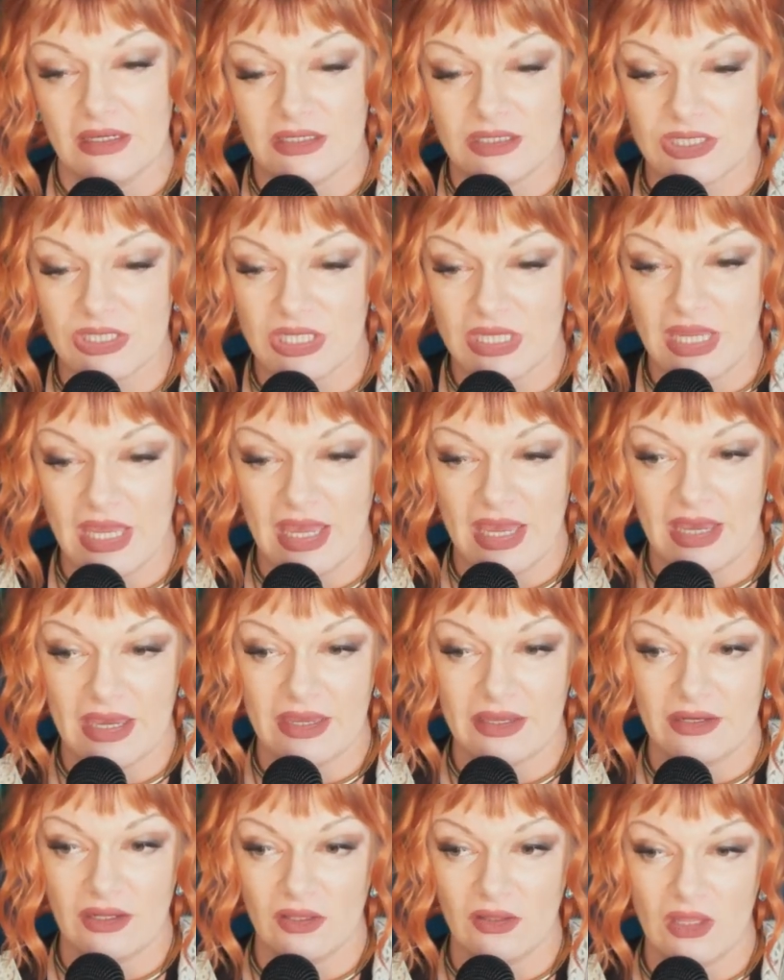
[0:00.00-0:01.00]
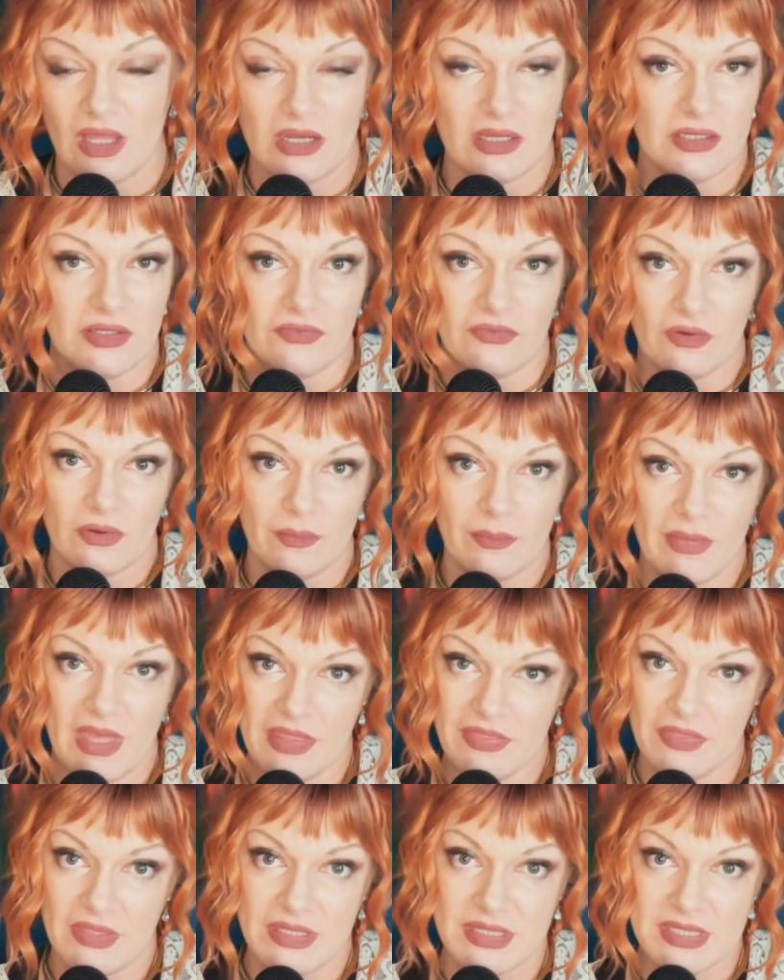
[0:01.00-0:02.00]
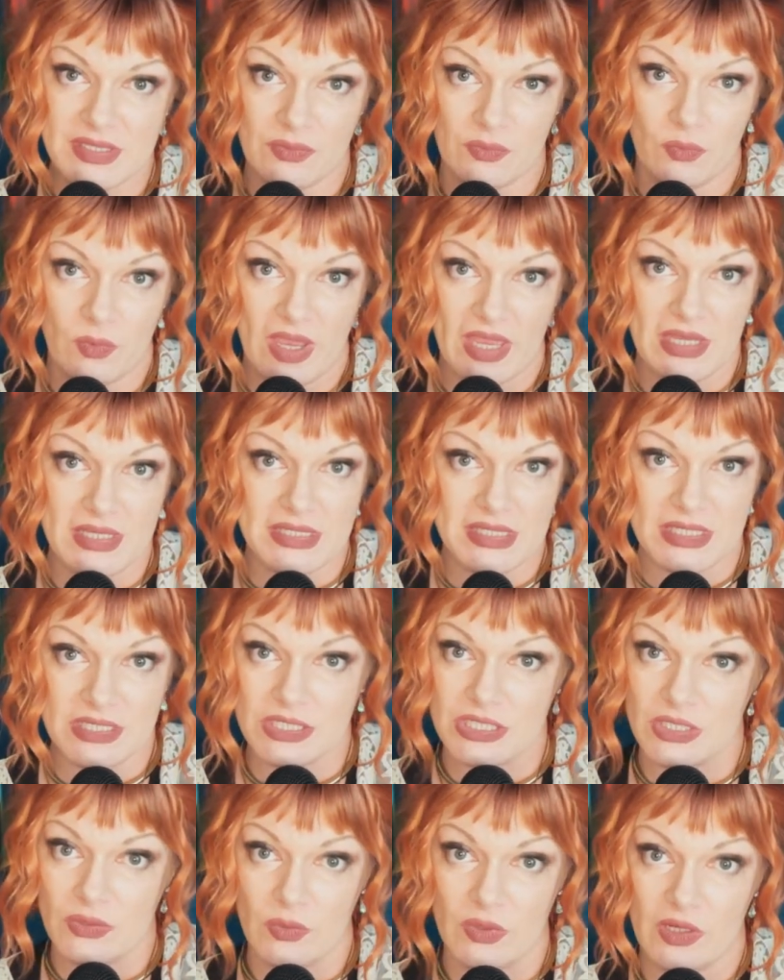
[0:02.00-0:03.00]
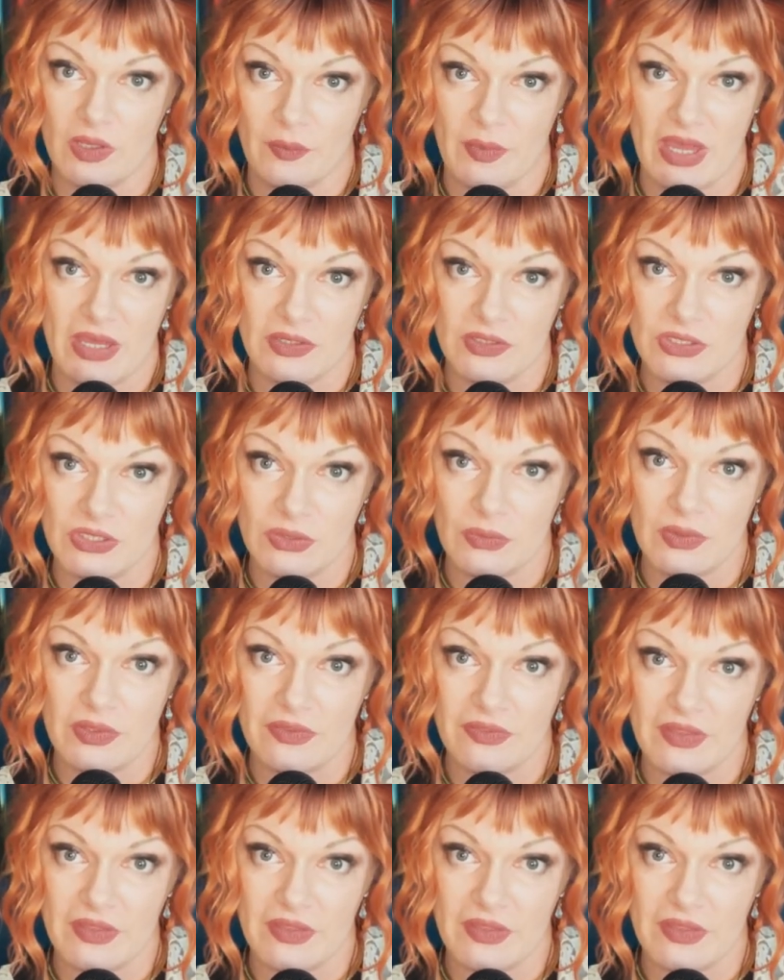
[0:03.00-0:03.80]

She had a lot of different methods and ways that she went about doing